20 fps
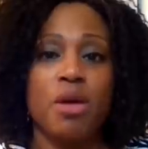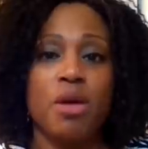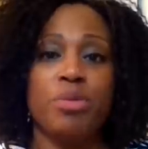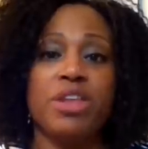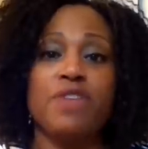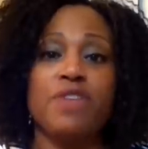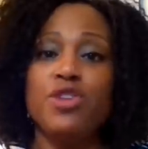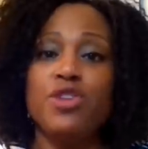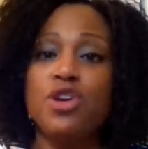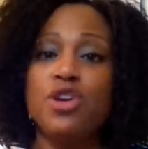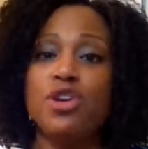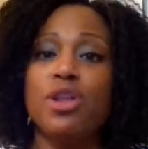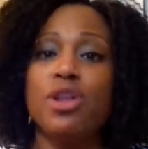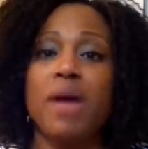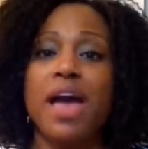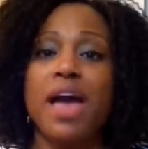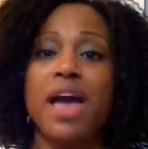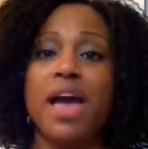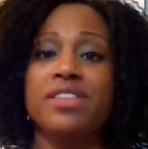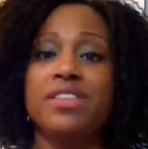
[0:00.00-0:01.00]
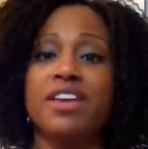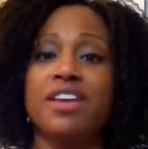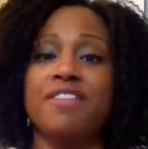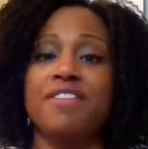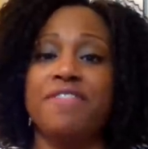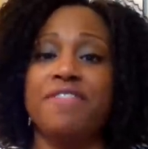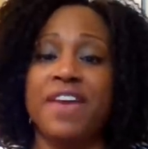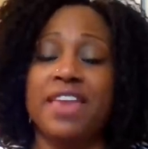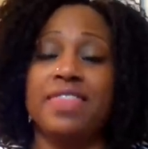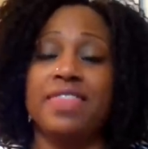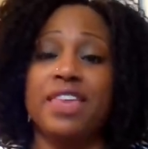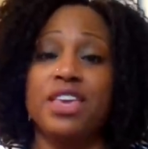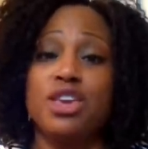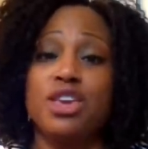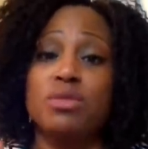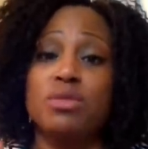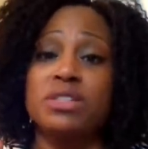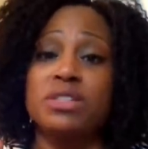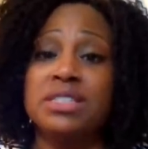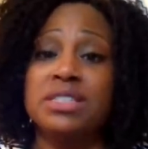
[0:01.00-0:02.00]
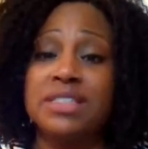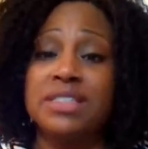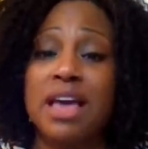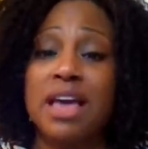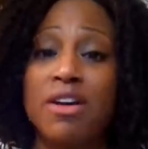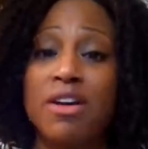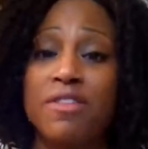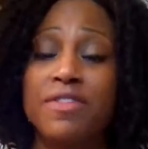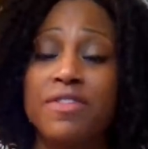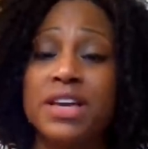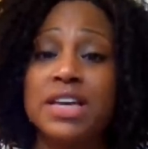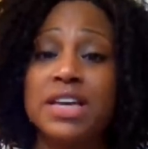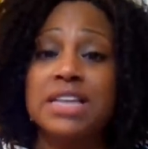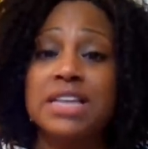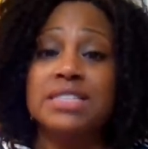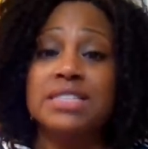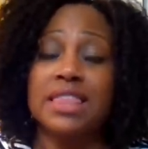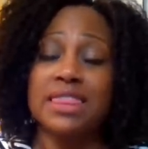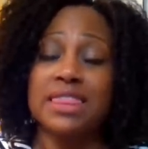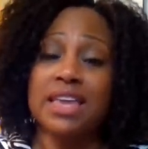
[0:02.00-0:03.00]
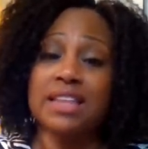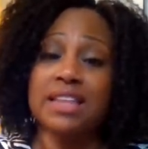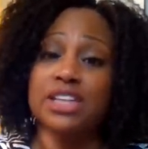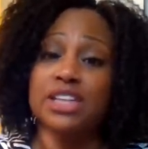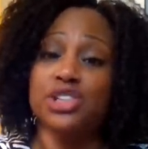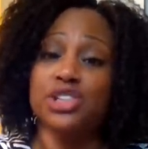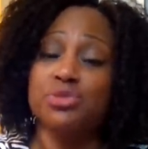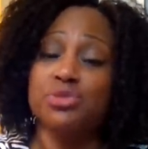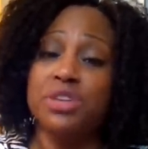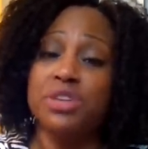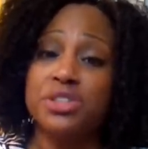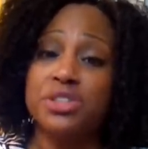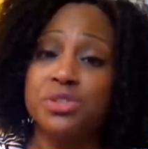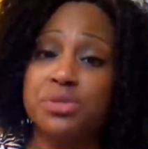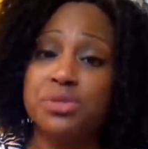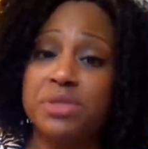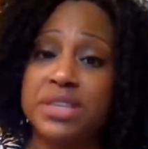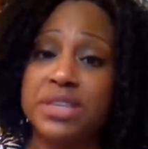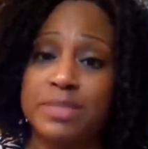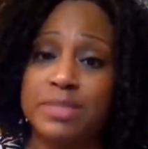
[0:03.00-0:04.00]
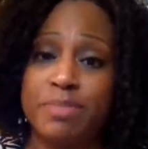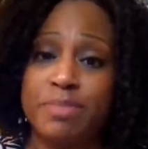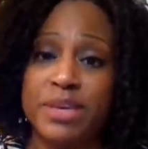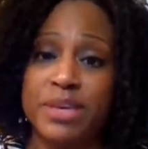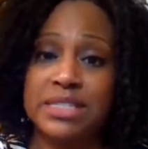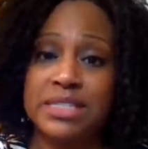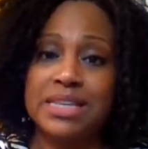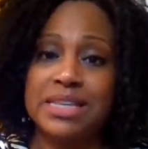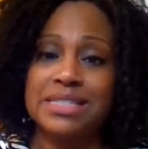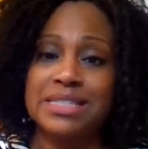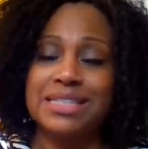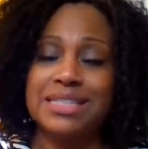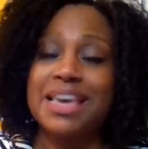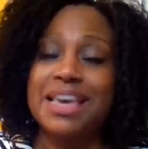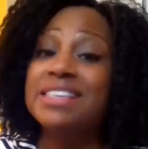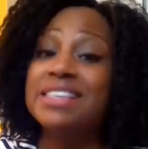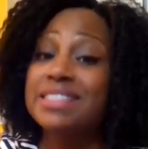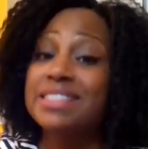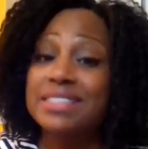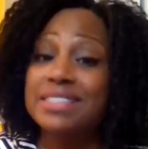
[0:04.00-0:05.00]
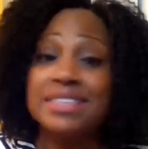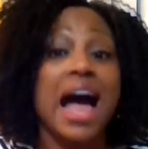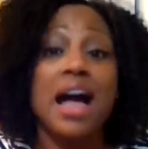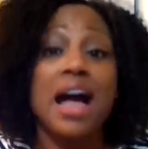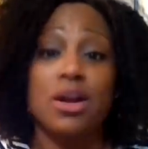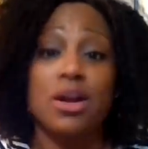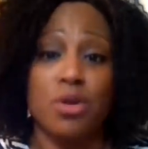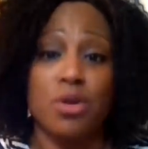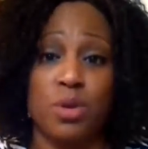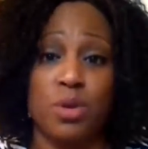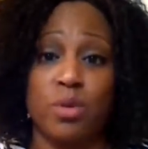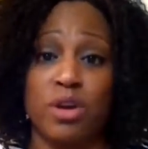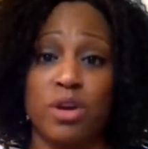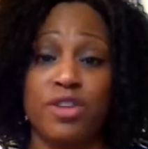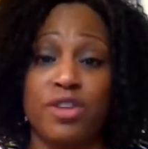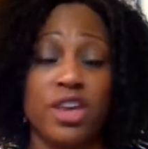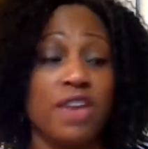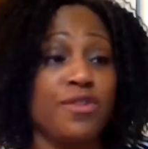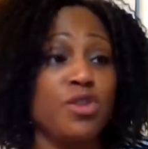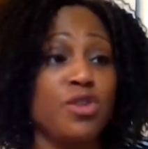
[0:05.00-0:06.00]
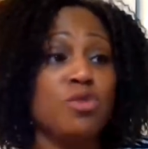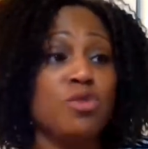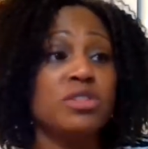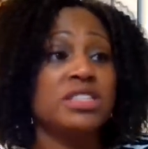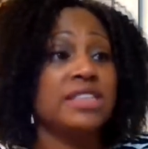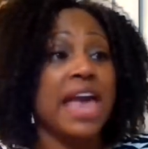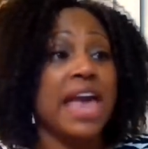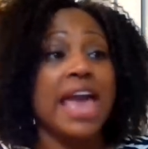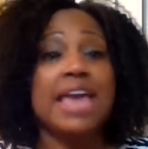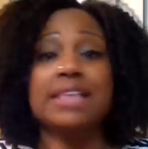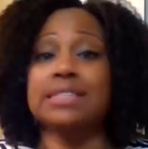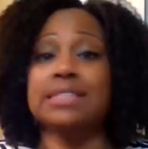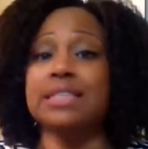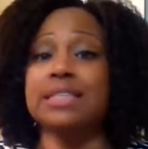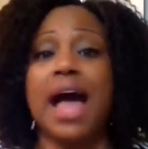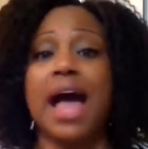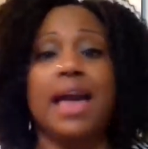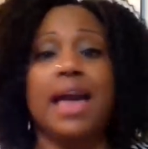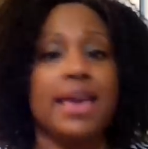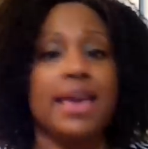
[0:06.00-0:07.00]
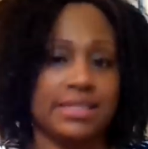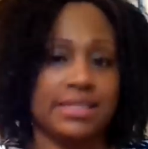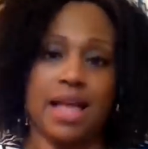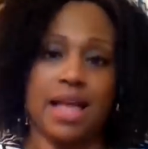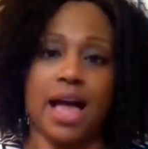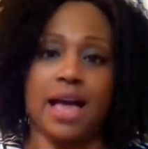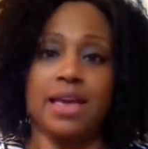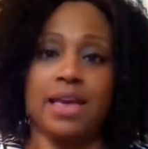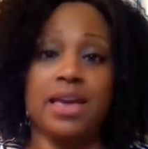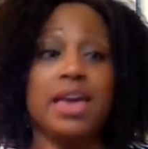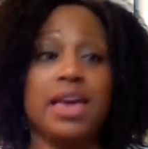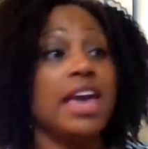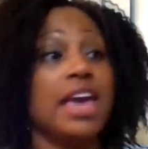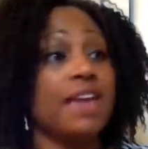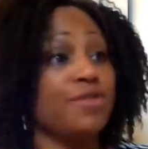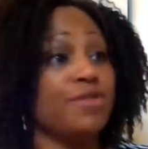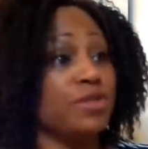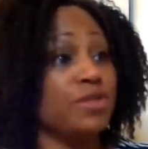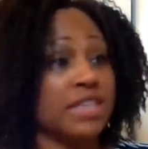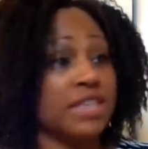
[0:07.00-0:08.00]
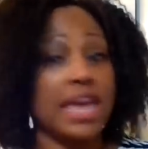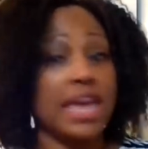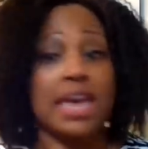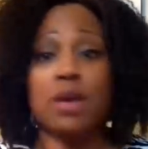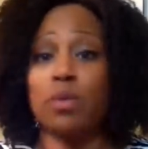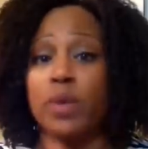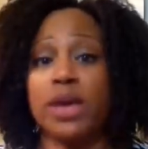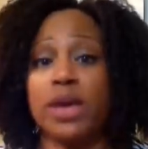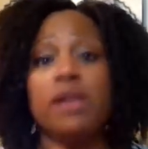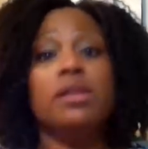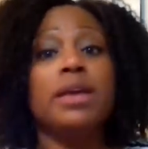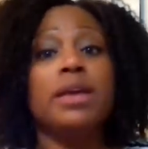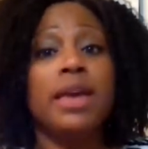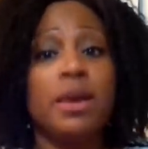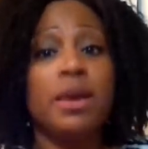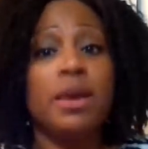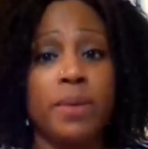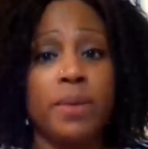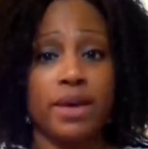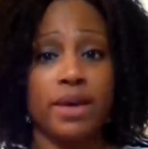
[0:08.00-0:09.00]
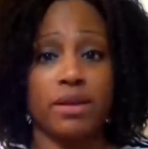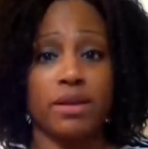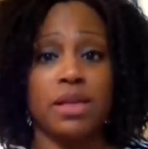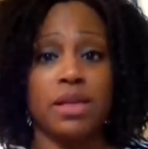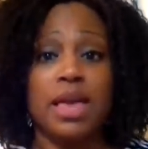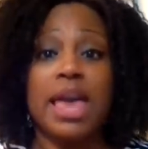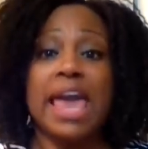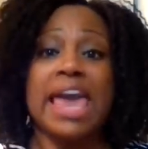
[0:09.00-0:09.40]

But if you don't have enough faith in yourself to think that you can do this business, it's not going to work for you. If you say it's not, it's not. If you say it will, it will.